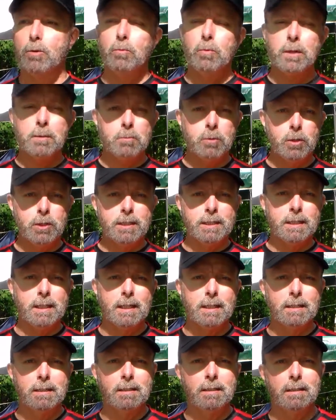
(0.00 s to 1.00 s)
One morning
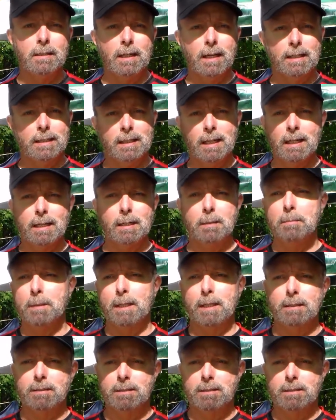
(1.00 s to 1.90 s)
I got up and I